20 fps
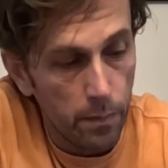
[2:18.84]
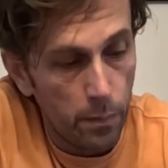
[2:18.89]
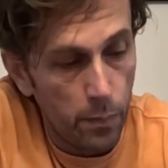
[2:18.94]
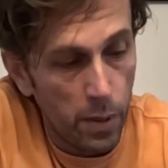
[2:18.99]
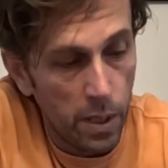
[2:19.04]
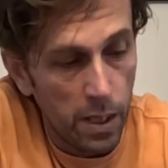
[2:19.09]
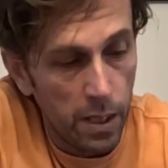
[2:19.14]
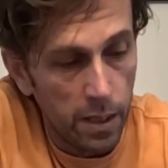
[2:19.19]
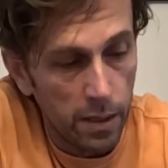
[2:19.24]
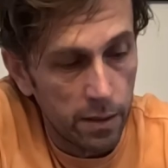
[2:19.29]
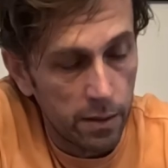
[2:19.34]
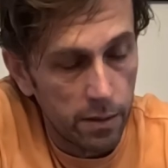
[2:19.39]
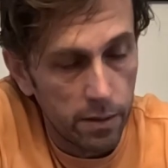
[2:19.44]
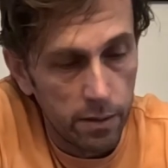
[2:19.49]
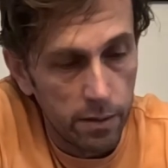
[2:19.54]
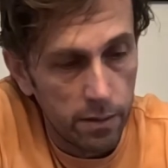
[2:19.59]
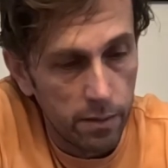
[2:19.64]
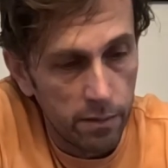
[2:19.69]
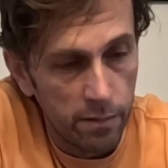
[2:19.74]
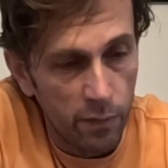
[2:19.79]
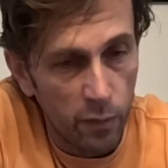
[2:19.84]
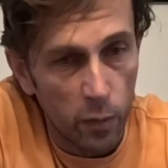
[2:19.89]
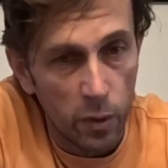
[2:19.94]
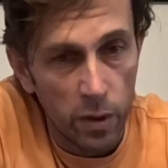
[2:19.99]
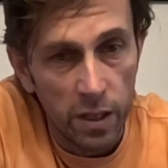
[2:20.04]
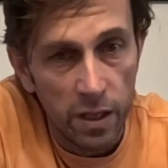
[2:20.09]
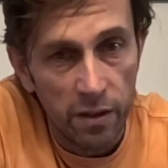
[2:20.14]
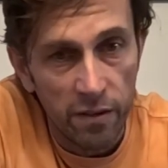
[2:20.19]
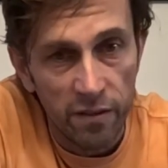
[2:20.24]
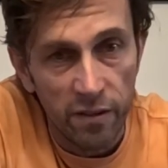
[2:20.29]
but
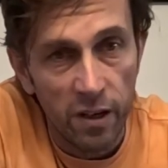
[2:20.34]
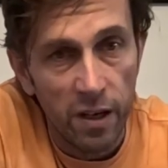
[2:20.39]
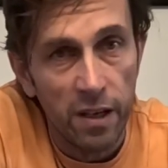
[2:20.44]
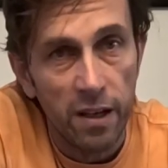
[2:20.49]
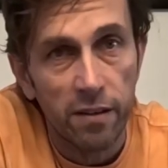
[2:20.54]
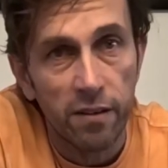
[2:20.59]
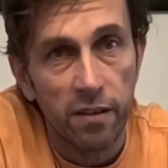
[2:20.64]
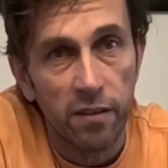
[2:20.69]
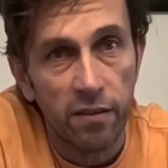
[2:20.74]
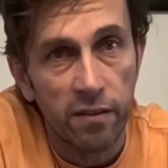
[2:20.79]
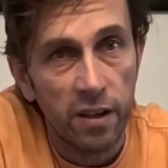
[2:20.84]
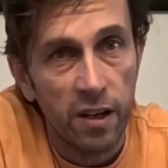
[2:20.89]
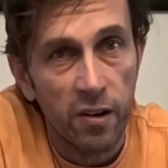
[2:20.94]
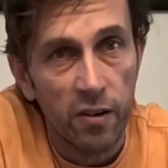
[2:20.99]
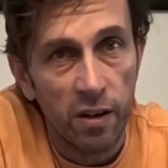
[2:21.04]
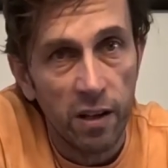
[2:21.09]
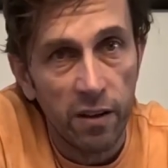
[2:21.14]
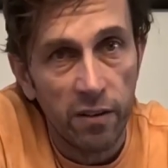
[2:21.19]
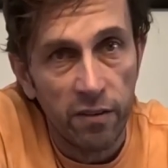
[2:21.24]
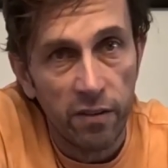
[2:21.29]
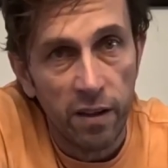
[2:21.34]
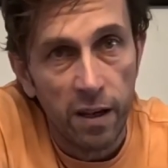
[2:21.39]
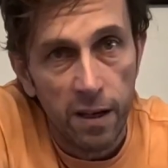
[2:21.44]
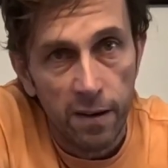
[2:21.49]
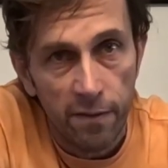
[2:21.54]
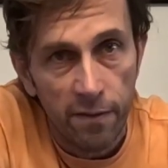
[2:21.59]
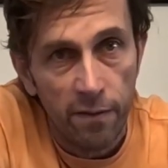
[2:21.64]
40 is not necessarily safe.